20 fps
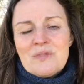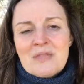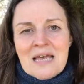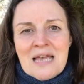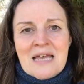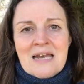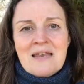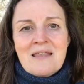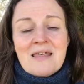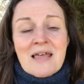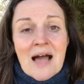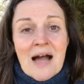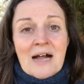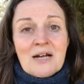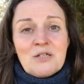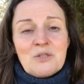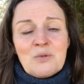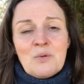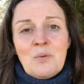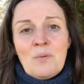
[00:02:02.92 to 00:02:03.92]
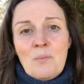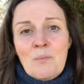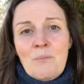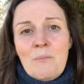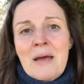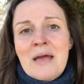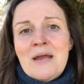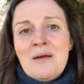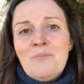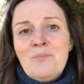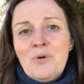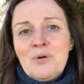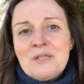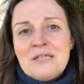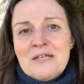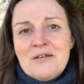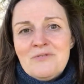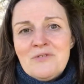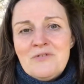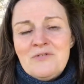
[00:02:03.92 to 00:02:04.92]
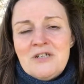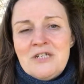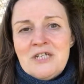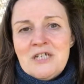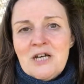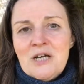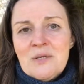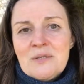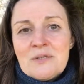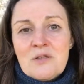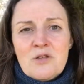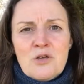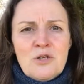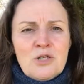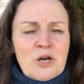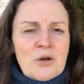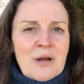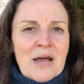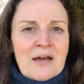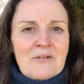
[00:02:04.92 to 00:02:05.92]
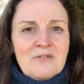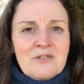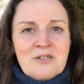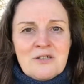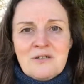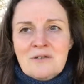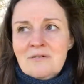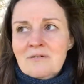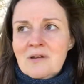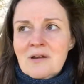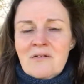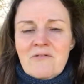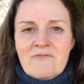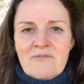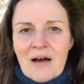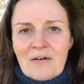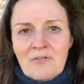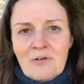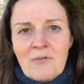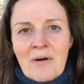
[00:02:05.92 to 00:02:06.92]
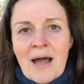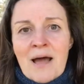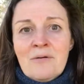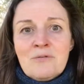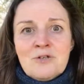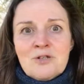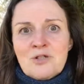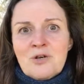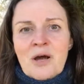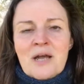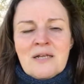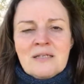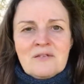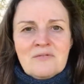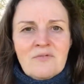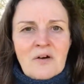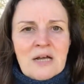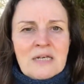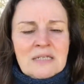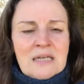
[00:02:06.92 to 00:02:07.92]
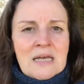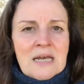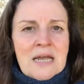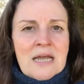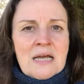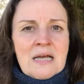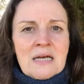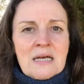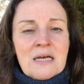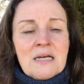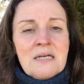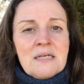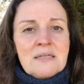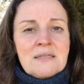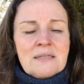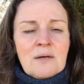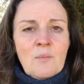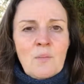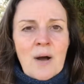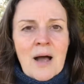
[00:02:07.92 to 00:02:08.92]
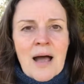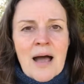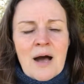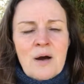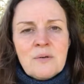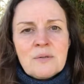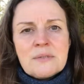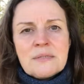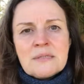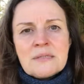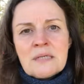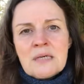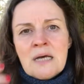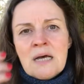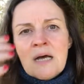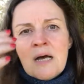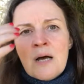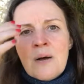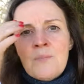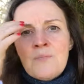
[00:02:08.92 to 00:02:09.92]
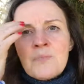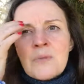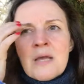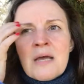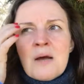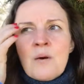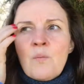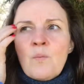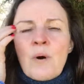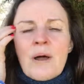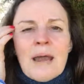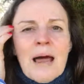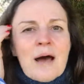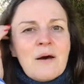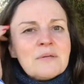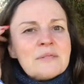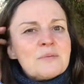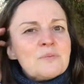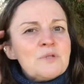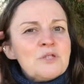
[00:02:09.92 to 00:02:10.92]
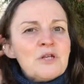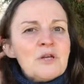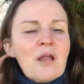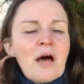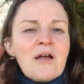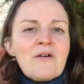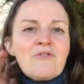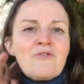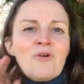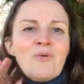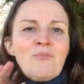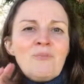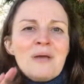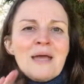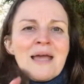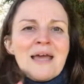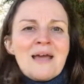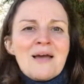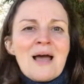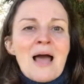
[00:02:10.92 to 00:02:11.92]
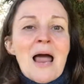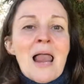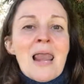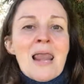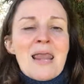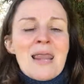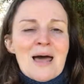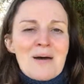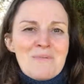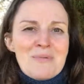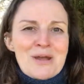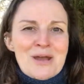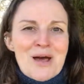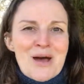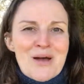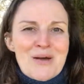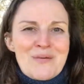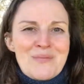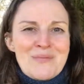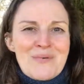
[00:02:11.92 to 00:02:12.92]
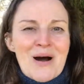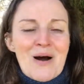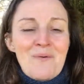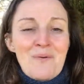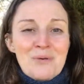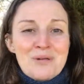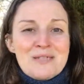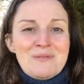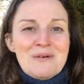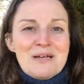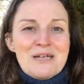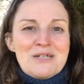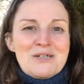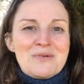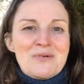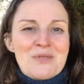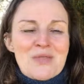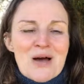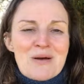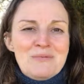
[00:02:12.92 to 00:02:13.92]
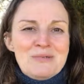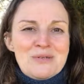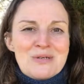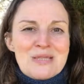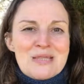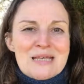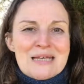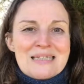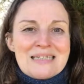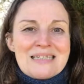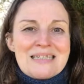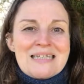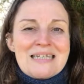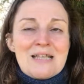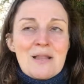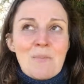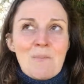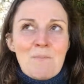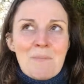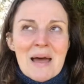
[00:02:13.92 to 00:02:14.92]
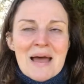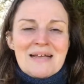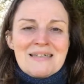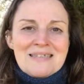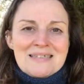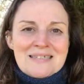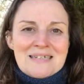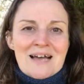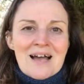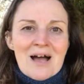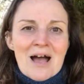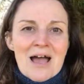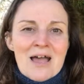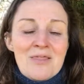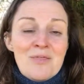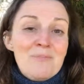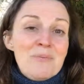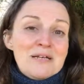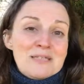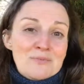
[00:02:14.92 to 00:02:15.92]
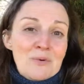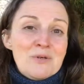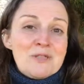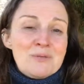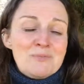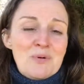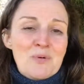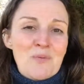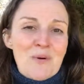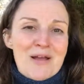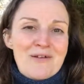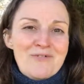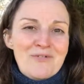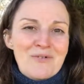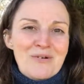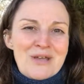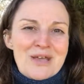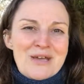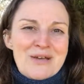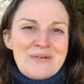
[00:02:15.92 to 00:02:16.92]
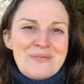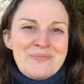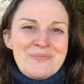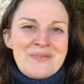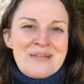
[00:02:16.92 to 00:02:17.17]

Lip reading: within the actual main body of the video so that you don't have to, you know, faff around trying to find a link somewhere else? What else would you like from me? Let me know. I want to make sure that I'm doing this to the best, in the best possible way for you.